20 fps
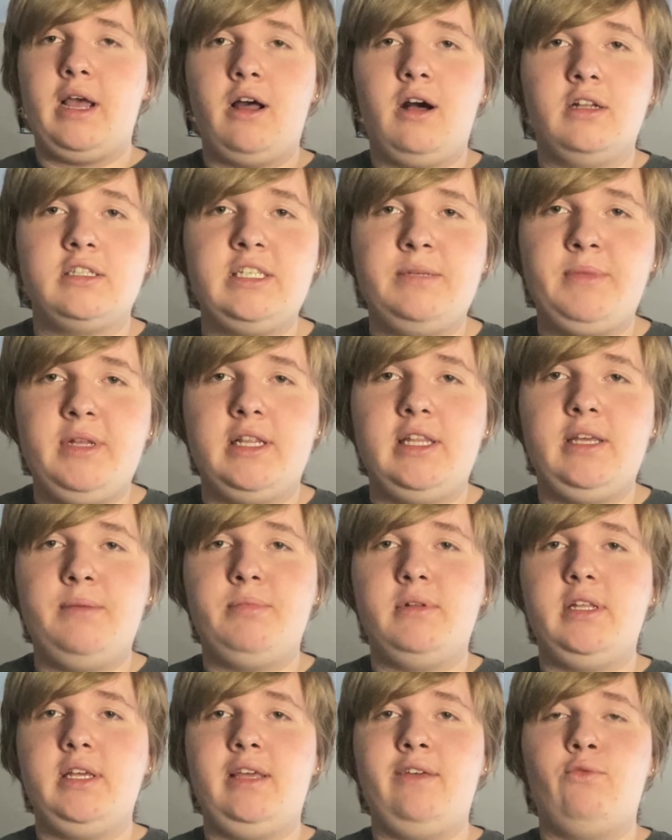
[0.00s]
ultimately
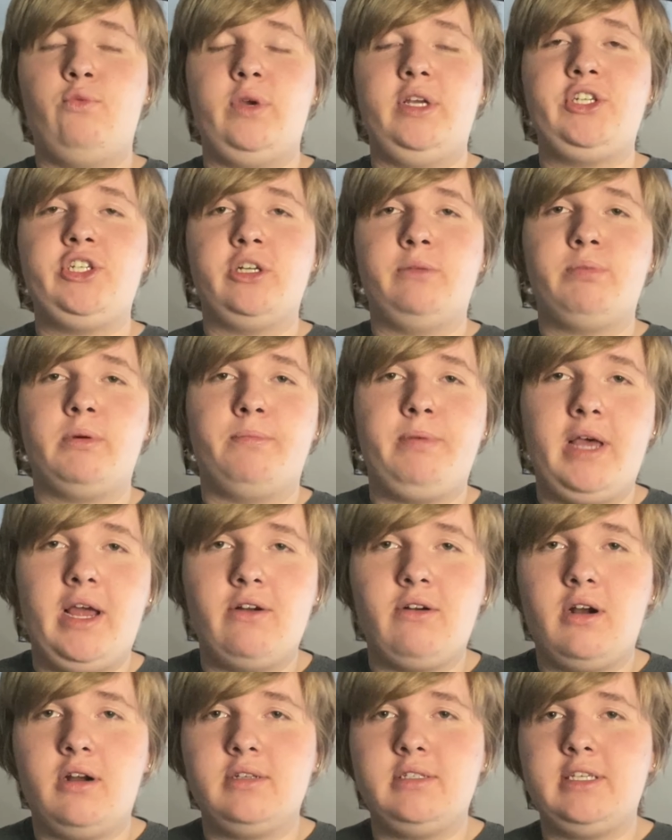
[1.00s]
believe we should
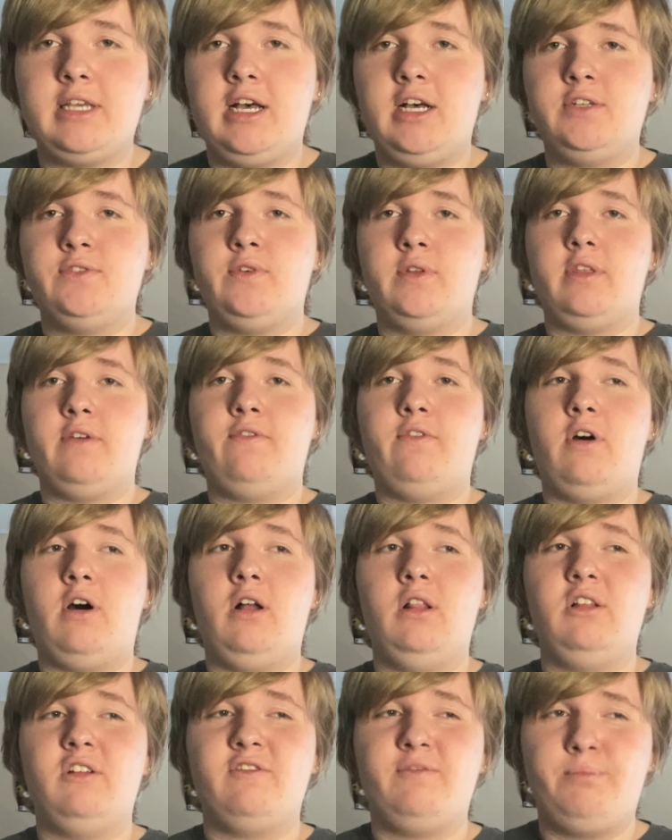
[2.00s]
prepare ourselves for the
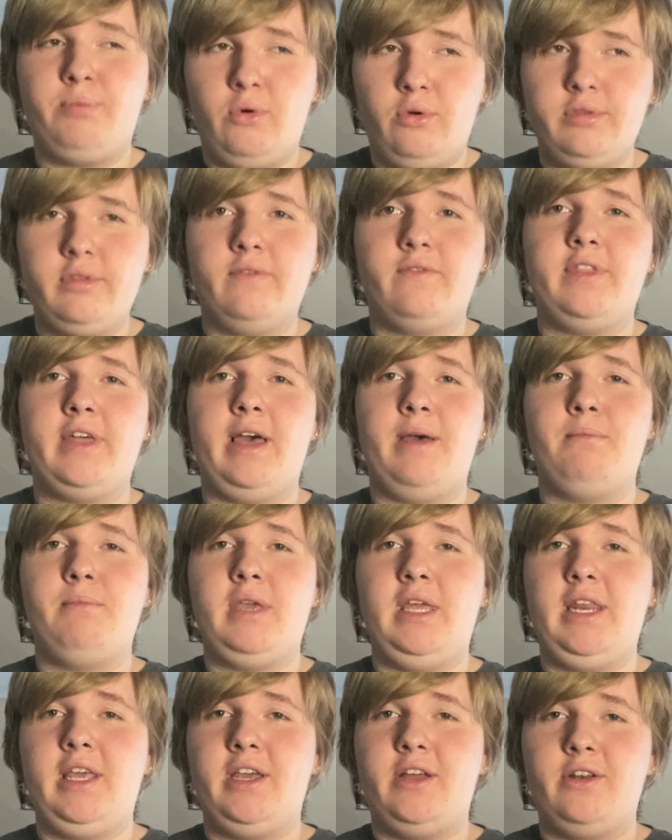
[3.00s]
fall of both of them,
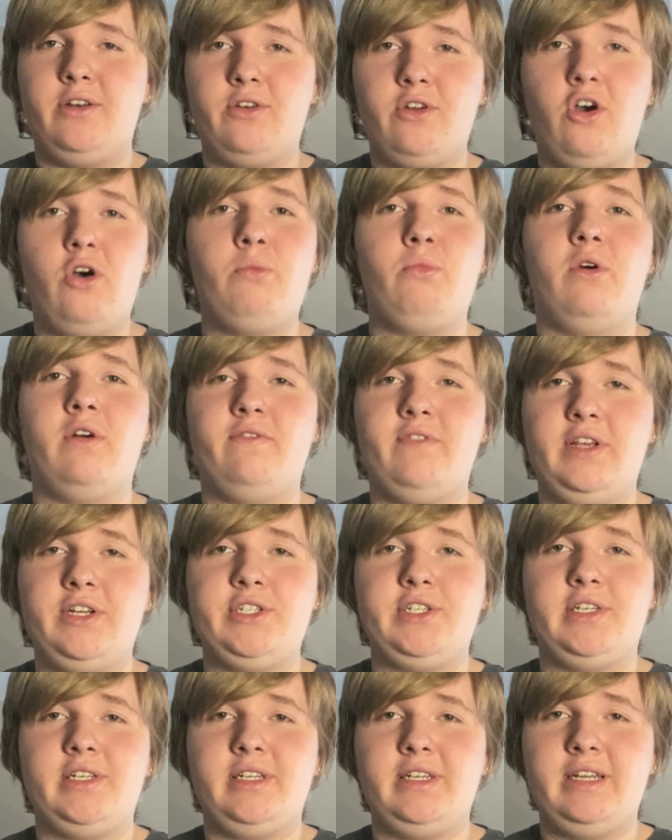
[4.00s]
meaning no more
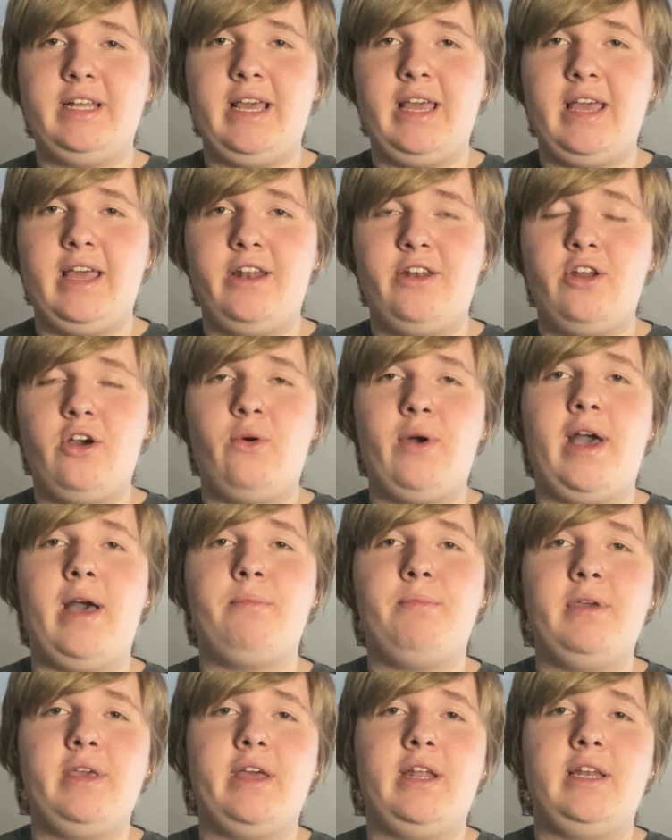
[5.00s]
Vision and no
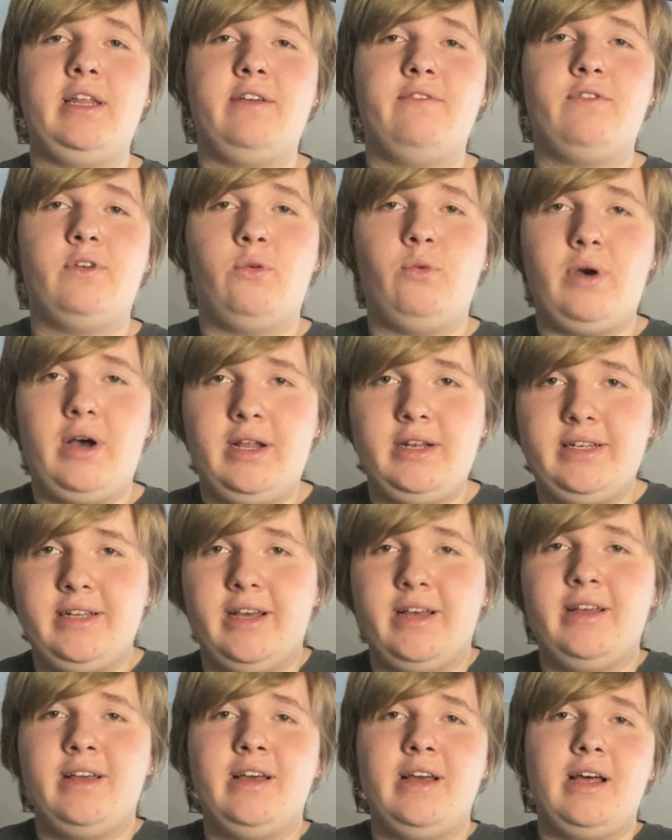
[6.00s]
happy ending for
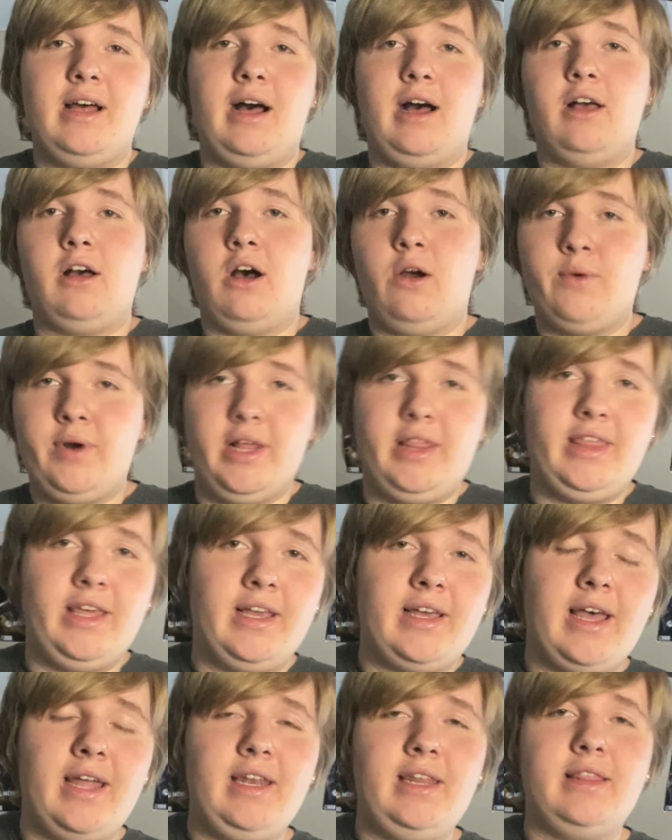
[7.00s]
Wanda. I already
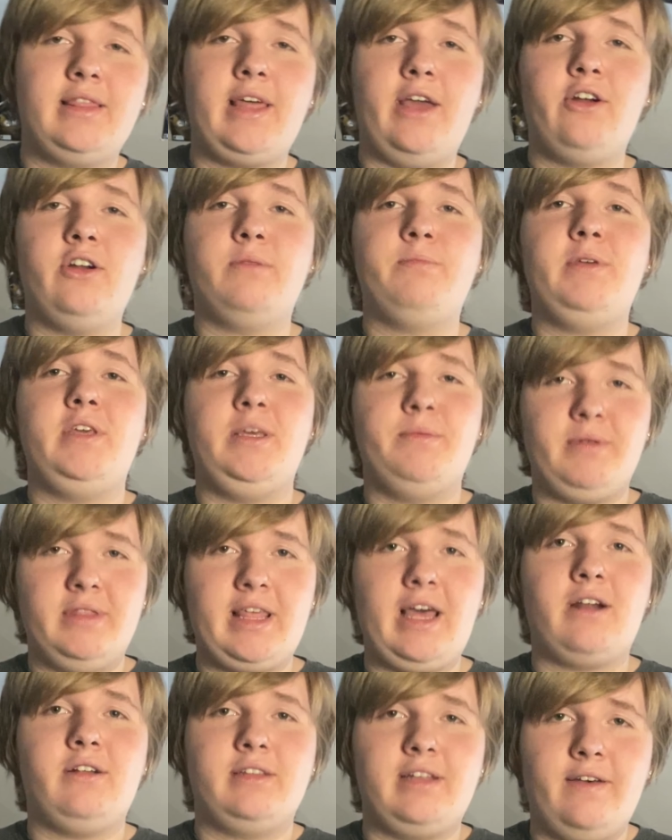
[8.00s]
think I need therapy, but
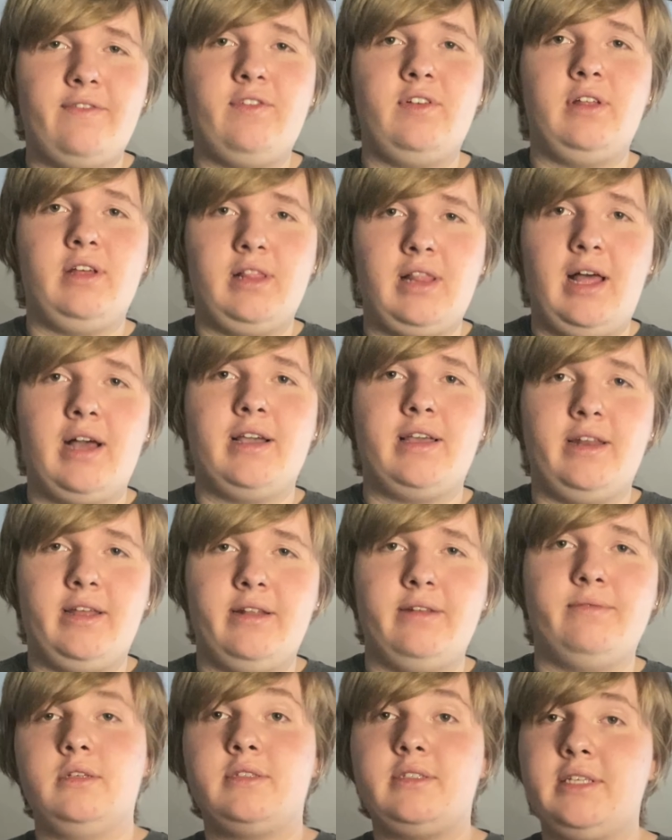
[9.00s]
that'll definitely lock it
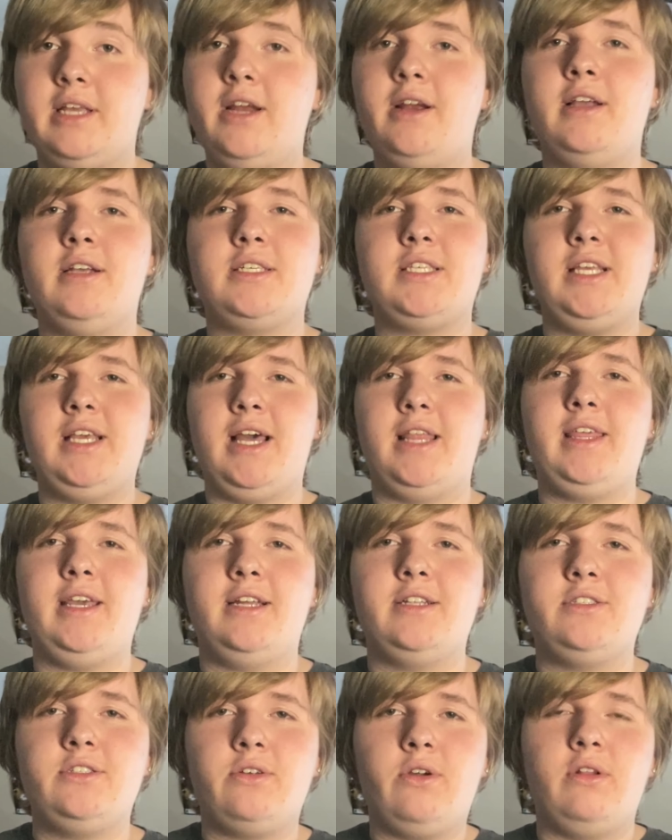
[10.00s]
in. Seriously, I think
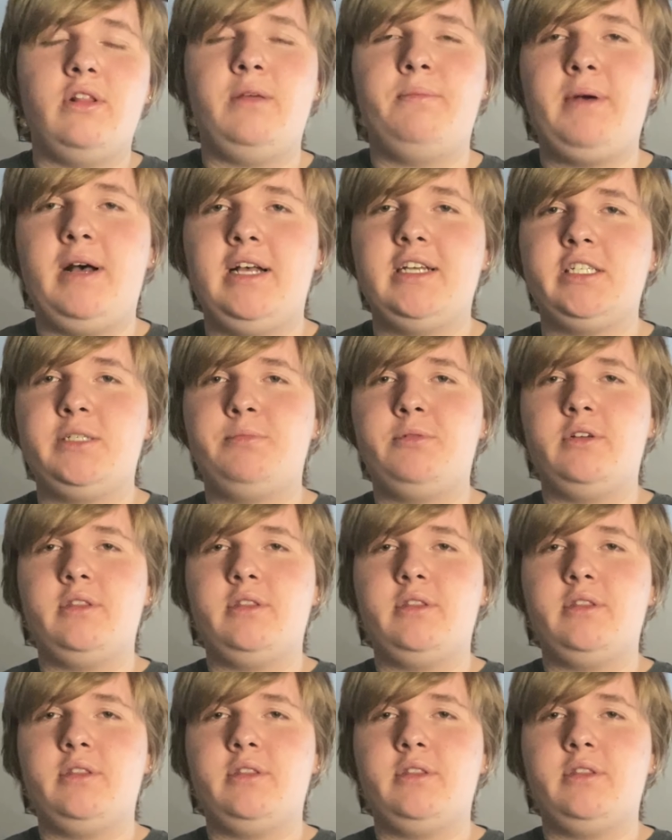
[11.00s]
it's totally possible